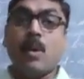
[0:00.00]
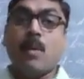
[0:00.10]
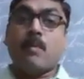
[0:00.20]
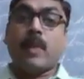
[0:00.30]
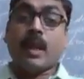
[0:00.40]

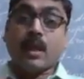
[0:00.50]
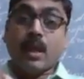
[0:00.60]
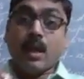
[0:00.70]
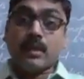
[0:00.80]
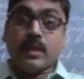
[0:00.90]

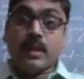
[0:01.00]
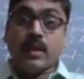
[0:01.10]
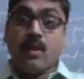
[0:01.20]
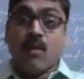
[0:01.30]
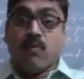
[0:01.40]
Maneka
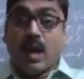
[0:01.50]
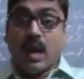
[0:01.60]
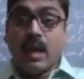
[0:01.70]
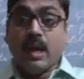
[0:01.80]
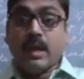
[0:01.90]
Gandhi
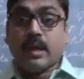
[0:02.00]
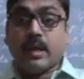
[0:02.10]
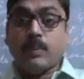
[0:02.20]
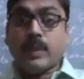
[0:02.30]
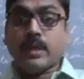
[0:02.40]
filed
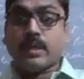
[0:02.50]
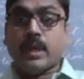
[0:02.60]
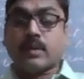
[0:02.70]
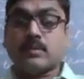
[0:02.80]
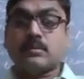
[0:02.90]
writ
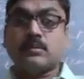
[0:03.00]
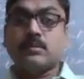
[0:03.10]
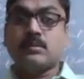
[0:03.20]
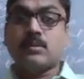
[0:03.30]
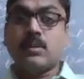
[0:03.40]
petition
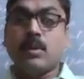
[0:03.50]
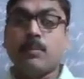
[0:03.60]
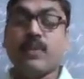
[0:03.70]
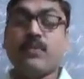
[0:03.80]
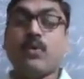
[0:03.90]

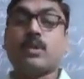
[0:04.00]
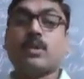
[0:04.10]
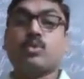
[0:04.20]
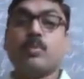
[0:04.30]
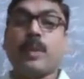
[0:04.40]
before
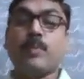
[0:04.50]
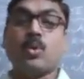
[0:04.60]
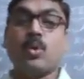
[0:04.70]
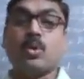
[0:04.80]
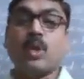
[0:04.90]
the Supreme
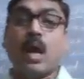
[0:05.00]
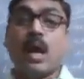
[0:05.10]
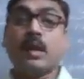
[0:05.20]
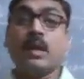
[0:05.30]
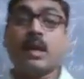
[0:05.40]
Court
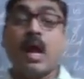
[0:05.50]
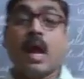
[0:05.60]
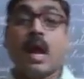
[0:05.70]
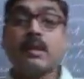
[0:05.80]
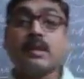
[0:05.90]
under
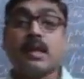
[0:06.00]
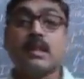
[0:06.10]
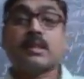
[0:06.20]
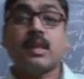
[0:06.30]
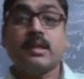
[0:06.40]

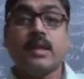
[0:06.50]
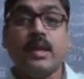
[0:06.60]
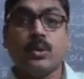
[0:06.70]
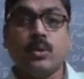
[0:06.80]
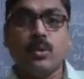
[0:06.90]
Article
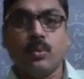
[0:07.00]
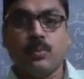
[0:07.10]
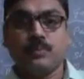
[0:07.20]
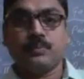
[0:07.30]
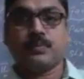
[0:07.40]

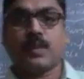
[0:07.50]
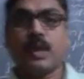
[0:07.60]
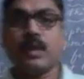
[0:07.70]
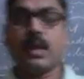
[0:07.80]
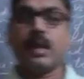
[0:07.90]
32.
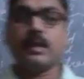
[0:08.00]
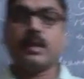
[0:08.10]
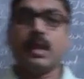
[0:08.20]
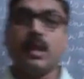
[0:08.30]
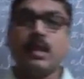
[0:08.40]
Under
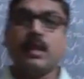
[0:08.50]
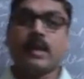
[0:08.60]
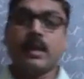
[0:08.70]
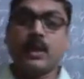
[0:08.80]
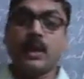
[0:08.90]
Article
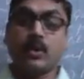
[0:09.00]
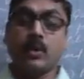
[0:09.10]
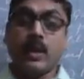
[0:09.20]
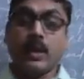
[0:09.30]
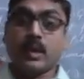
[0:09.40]

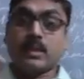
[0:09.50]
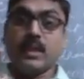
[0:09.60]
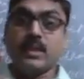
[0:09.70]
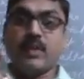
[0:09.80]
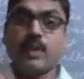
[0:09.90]
32. Here
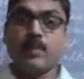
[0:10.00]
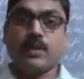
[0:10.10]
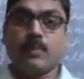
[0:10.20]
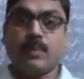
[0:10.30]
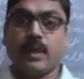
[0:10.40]
that is very
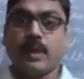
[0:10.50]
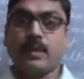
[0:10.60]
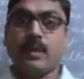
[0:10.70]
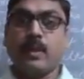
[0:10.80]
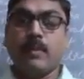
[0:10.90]
much
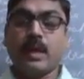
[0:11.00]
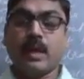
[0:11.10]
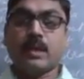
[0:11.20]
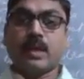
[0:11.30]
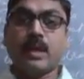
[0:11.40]
important
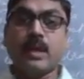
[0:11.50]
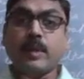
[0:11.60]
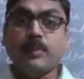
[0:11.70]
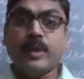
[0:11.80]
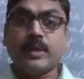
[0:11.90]
because generally
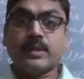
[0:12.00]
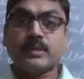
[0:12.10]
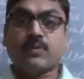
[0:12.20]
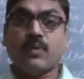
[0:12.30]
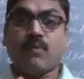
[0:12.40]
writ
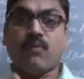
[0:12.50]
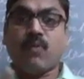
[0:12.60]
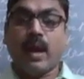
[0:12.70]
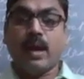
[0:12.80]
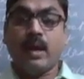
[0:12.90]
petitions were
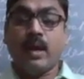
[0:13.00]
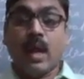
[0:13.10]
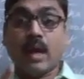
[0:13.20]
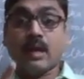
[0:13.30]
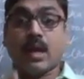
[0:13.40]
filed
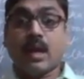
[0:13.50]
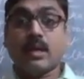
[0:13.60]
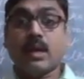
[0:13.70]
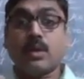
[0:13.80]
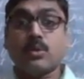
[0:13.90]
under
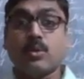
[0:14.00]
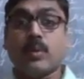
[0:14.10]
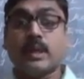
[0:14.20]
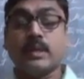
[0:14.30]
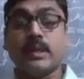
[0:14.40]
Article
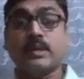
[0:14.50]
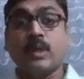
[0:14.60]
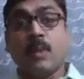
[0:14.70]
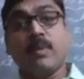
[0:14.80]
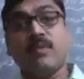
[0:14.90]

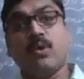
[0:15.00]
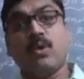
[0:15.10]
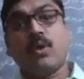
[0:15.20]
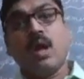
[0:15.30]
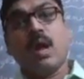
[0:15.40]
226
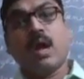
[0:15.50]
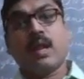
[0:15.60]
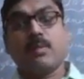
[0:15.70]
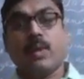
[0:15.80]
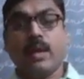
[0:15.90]
before
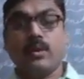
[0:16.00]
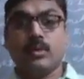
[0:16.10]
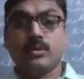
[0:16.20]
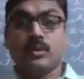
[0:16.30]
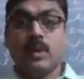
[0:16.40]
Honorable High
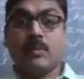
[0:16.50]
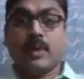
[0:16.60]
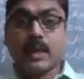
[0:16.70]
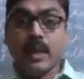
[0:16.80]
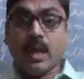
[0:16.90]
Courts.
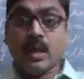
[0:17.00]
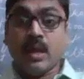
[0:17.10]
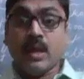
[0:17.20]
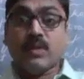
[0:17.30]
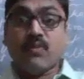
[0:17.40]
But
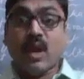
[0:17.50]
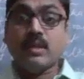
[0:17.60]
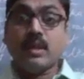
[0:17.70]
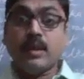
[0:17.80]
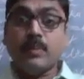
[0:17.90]
here she
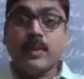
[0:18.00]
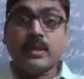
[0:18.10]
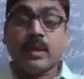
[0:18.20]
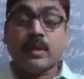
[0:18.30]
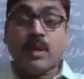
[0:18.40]
filed the writ
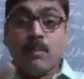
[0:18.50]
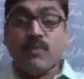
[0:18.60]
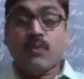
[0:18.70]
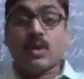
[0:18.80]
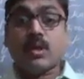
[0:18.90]
petition
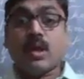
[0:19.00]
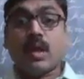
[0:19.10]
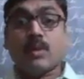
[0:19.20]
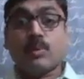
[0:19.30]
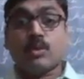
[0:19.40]
before the
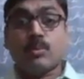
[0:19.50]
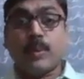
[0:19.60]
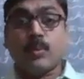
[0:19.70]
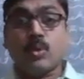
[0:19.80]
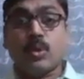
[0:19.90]
Honorable
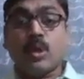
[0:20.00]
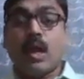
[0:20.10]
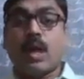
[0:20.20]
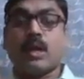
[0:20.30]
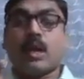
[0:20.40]
Supreme Court
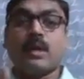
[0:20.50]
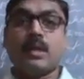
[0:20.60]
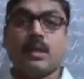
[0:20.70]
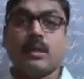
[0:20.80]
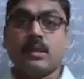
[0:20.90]
under
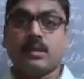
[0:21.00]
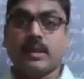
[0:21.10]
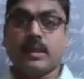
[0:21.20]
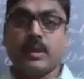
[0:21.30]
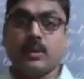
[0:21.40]
Article
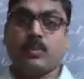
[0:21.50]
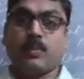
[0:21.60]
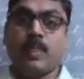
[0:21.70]
32.